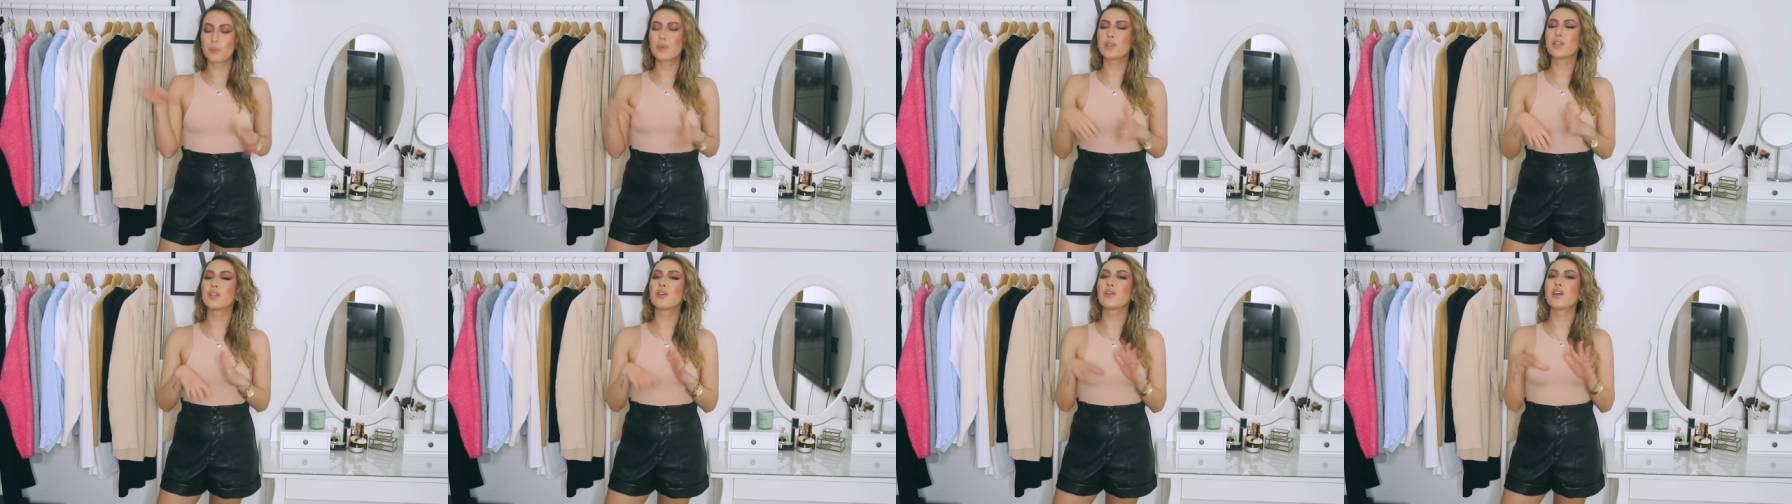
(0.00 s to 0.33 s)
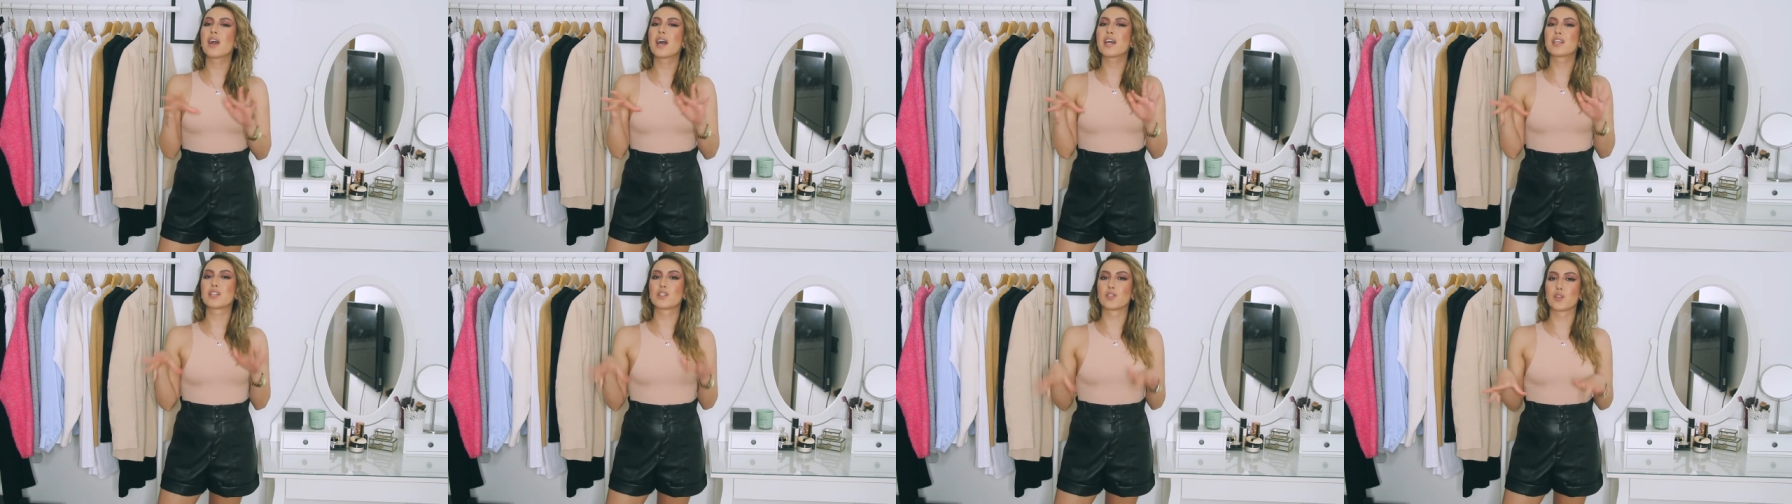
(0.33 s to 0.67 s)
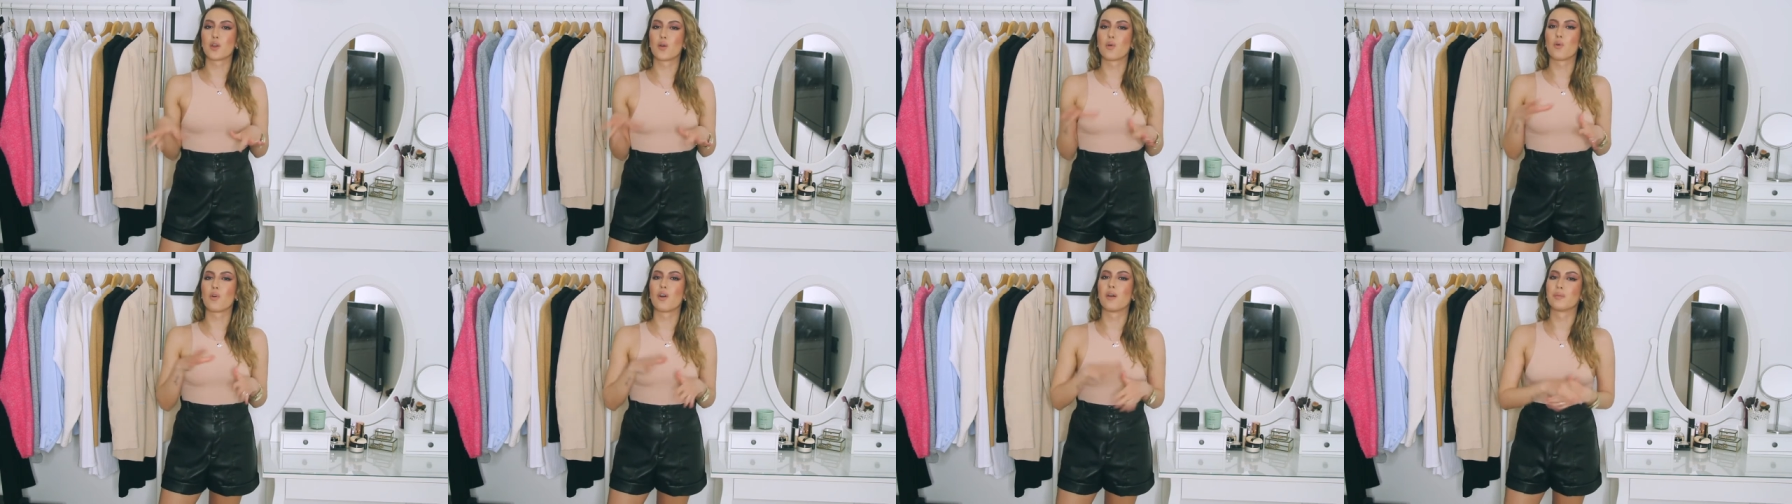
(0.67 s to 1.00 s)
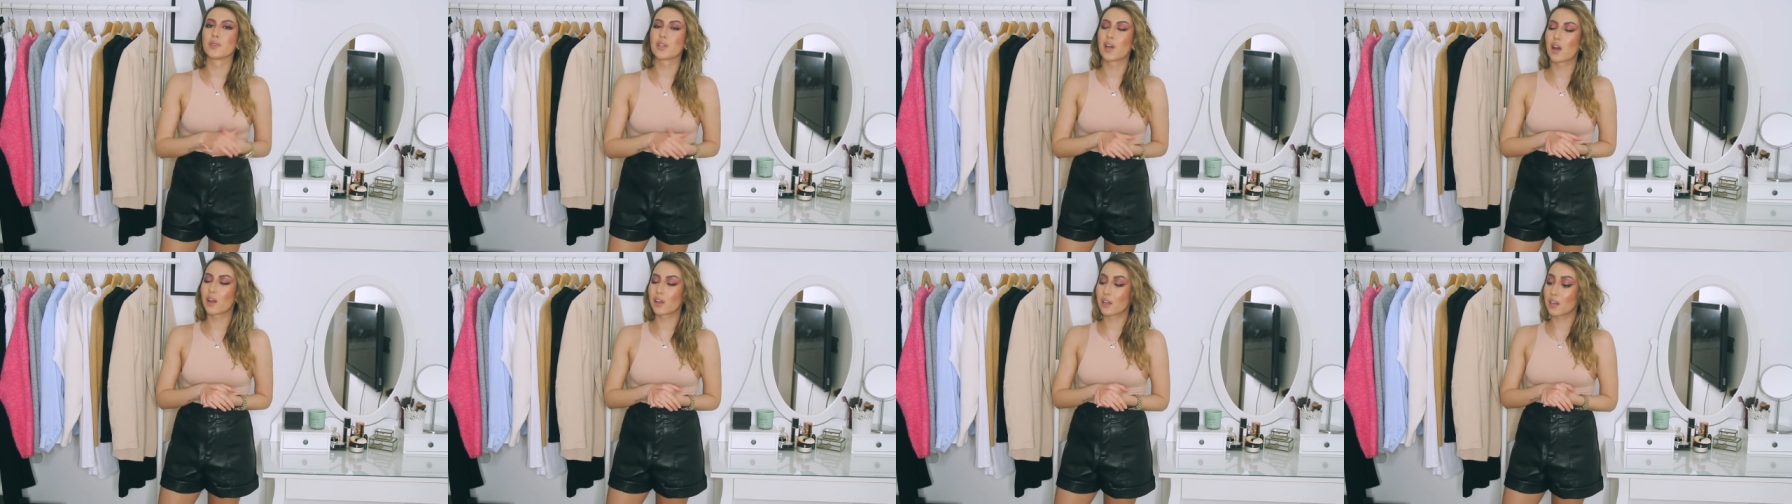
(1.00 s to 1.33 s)
but you guys know who I'm
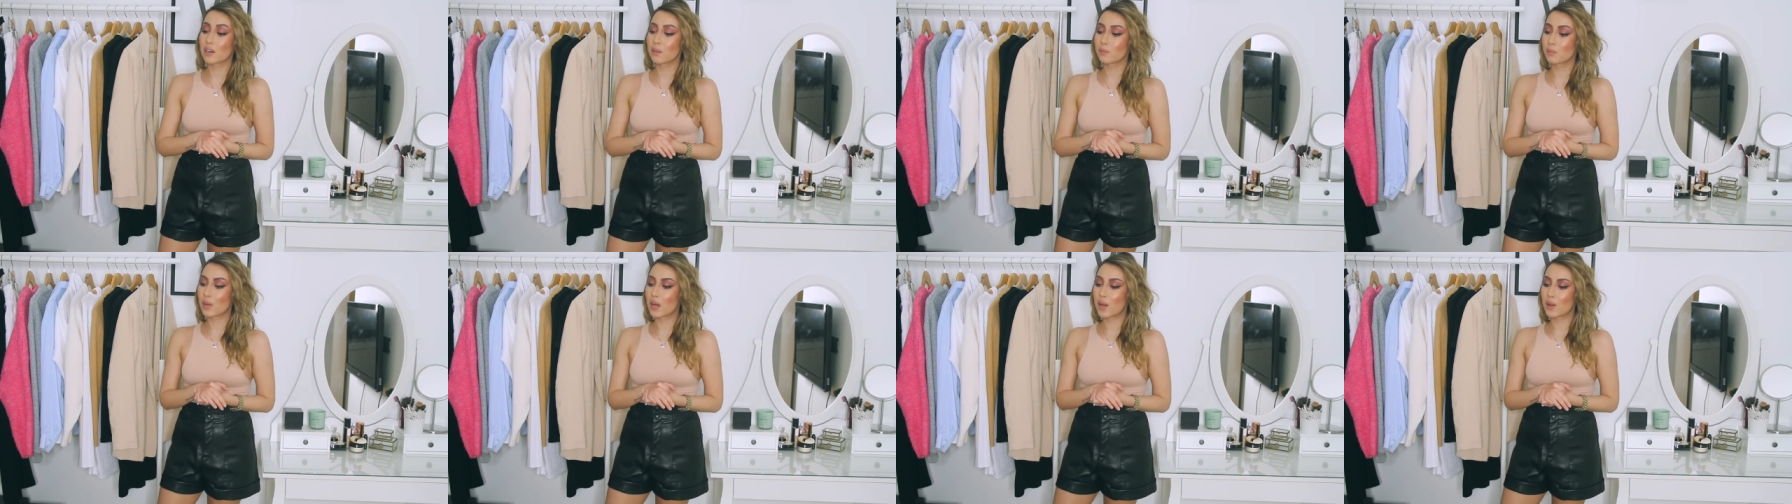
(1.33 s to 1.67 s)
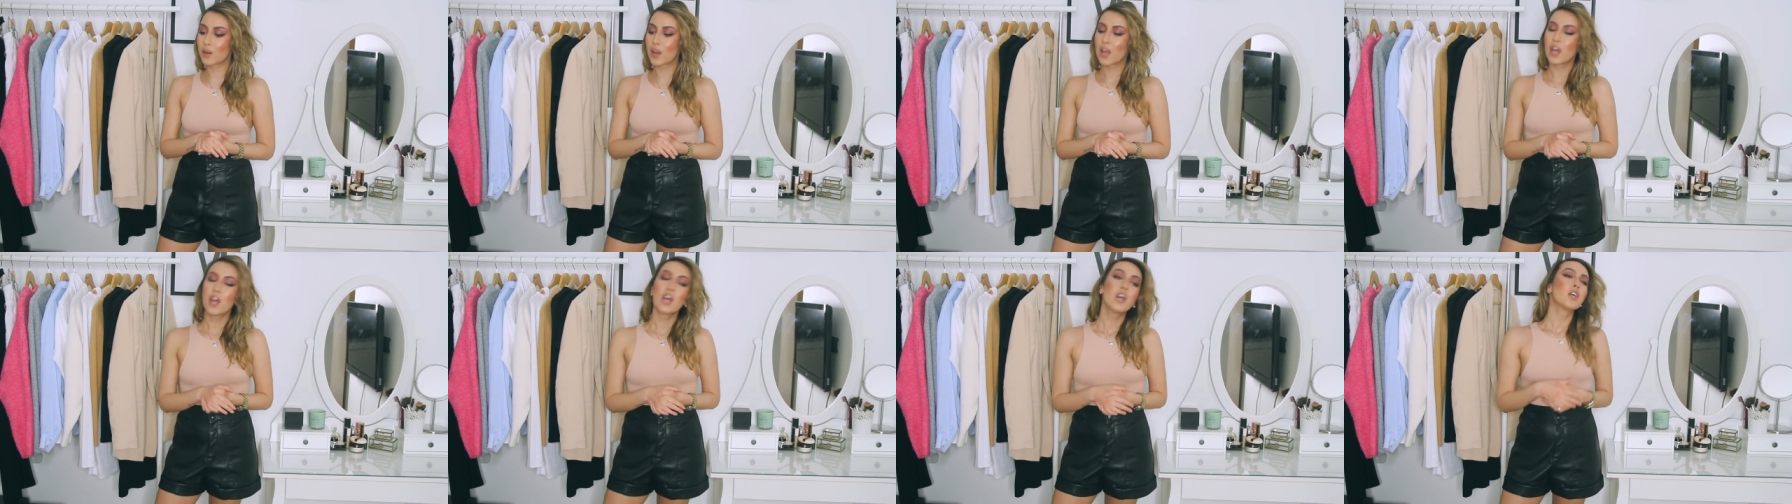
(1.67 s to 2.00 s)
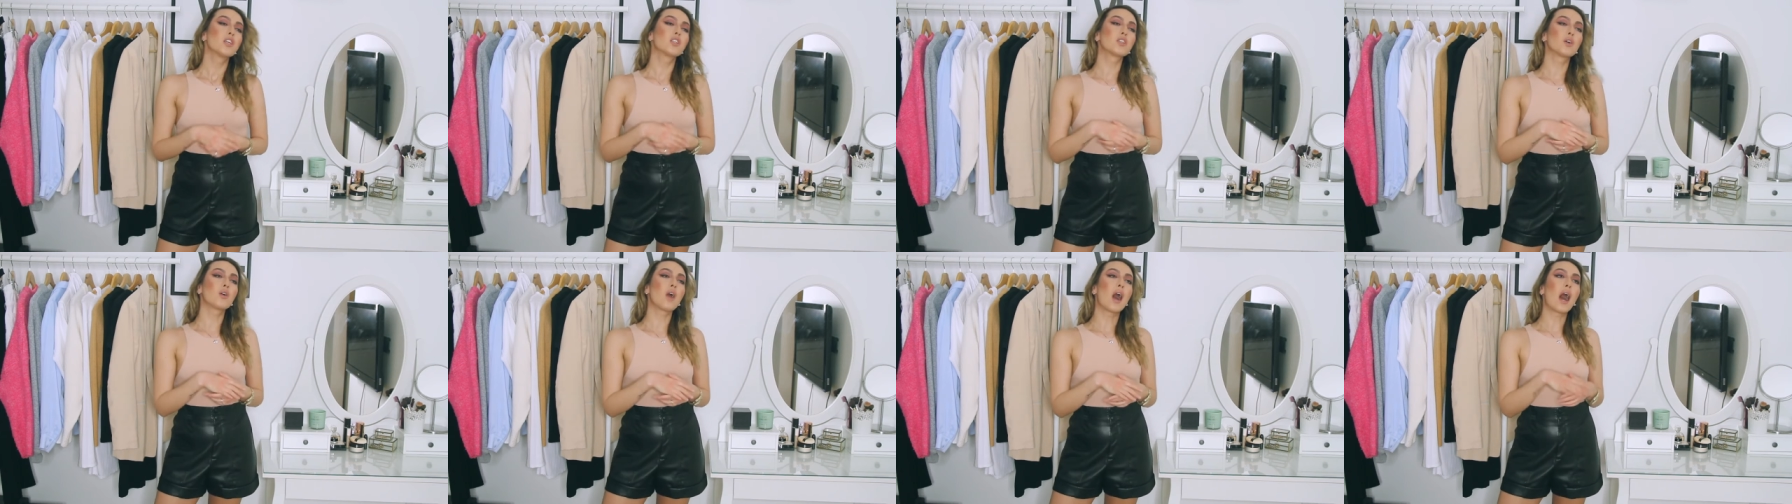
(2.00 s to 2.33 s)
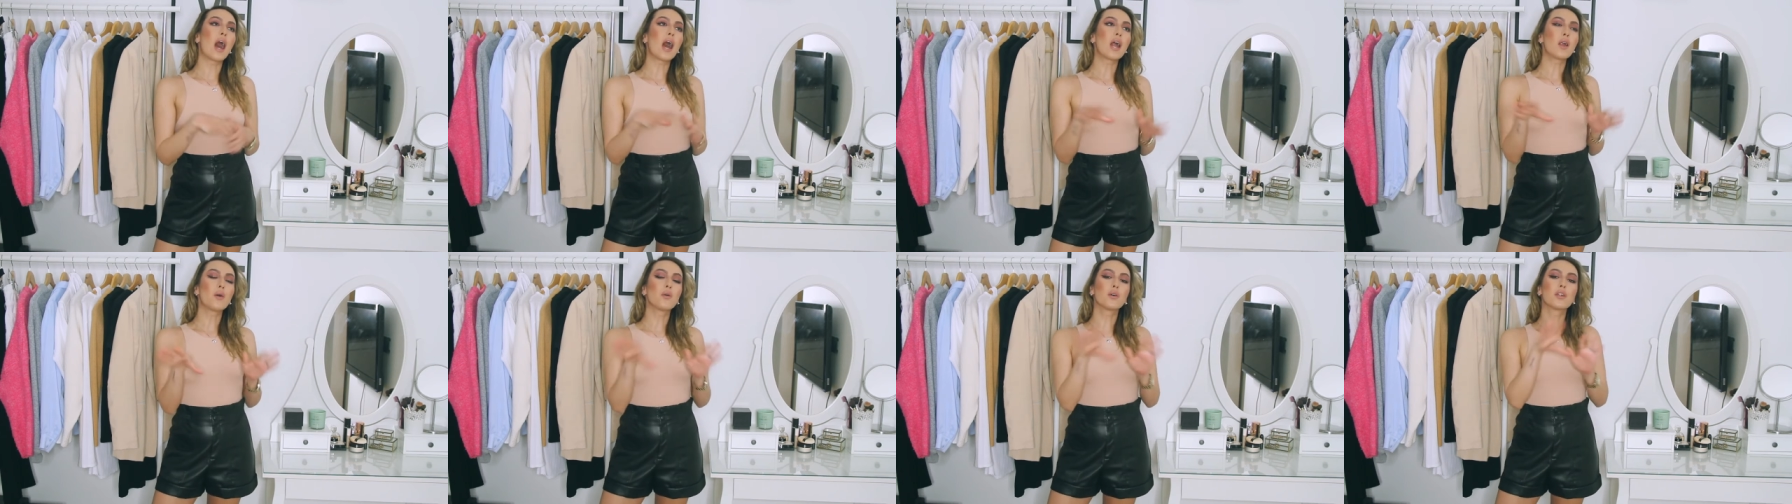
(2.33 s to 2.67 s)
talking about. So
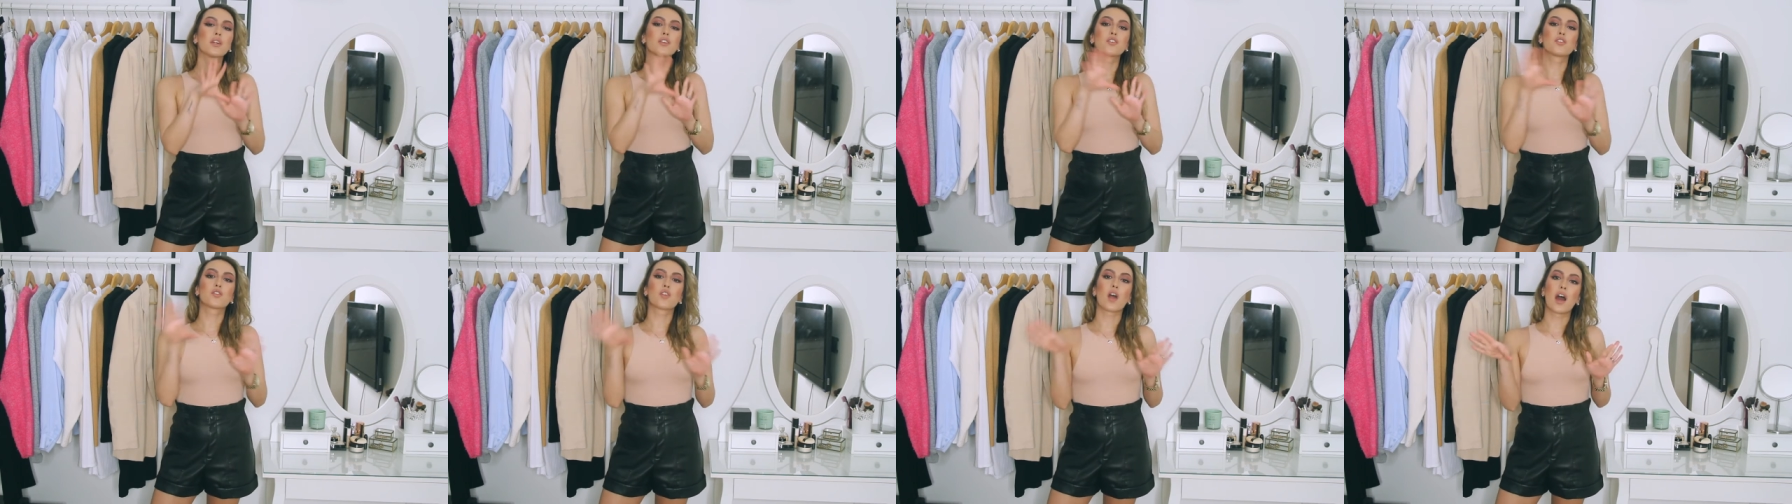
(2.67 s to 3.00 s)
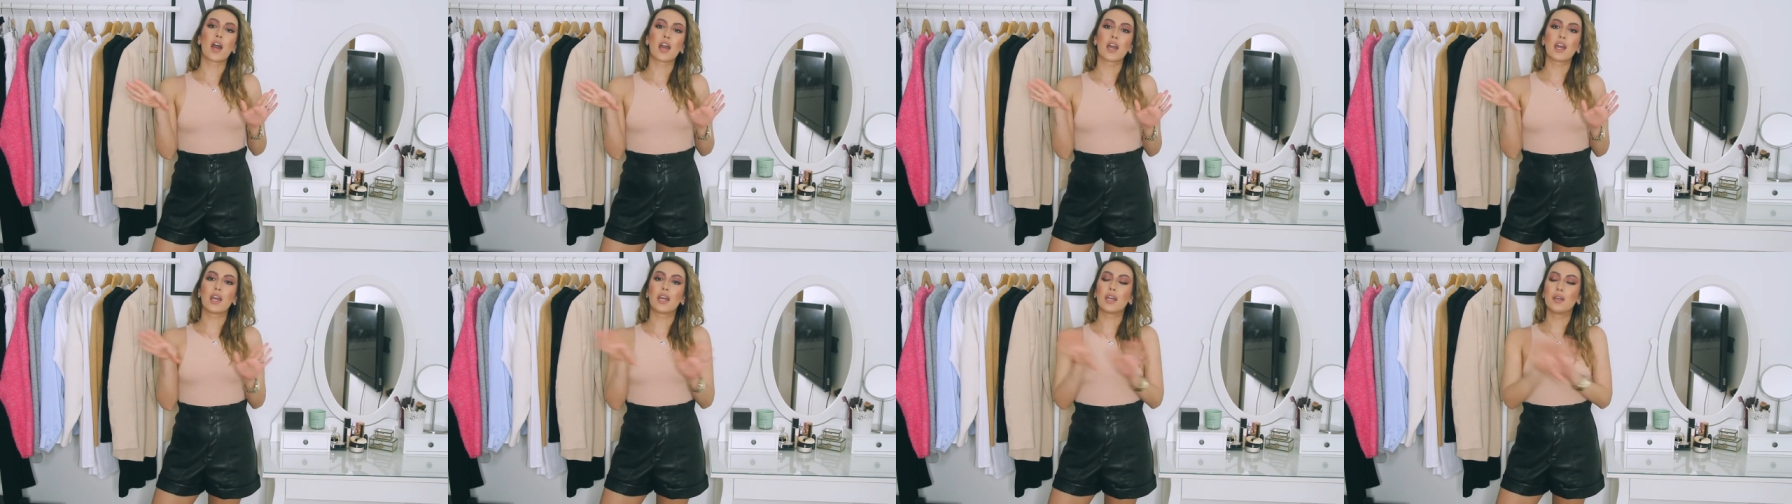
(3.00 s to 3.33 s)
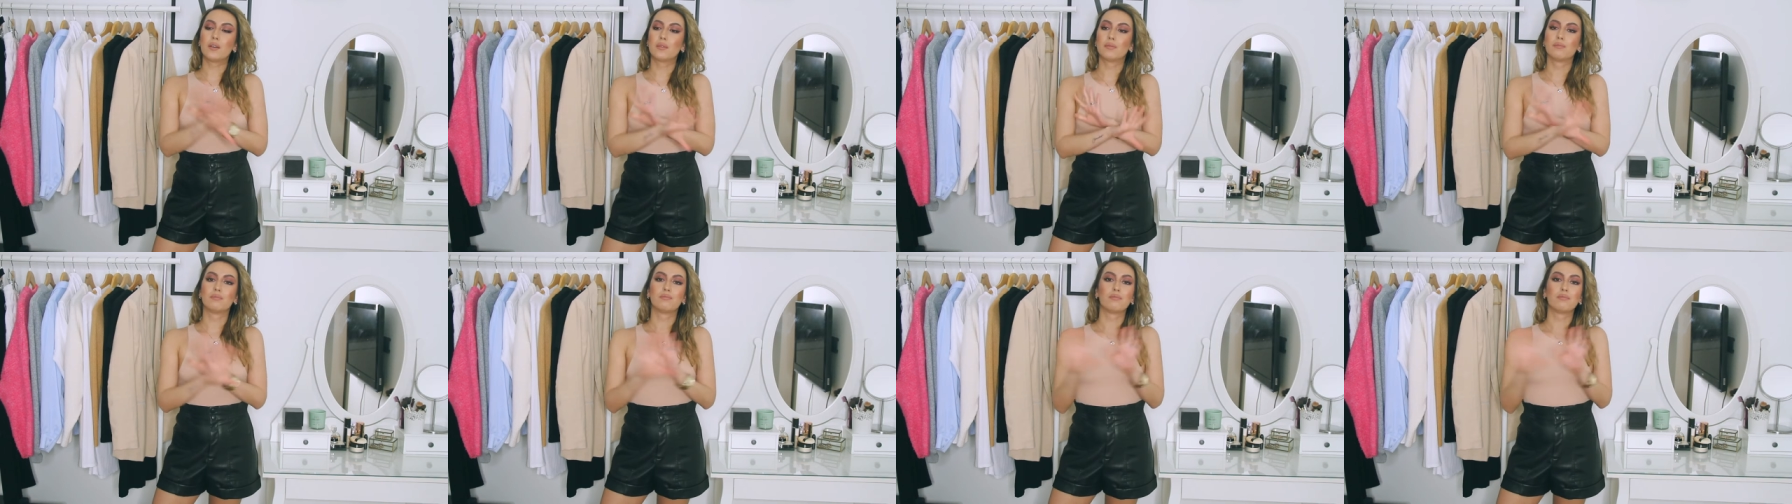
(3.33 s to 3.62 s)
I don't wanna try